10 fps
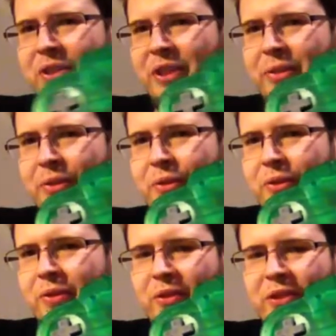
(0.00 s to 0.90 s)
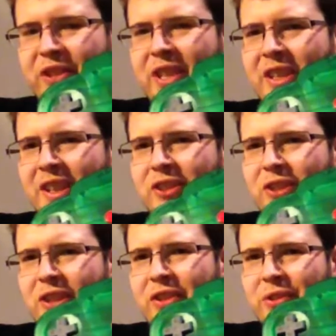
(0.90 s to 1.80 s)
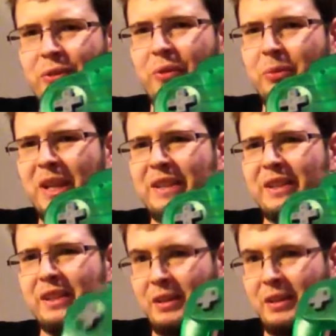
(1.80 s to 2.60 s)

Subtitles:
was see-through. If you could see electronics through the plastic,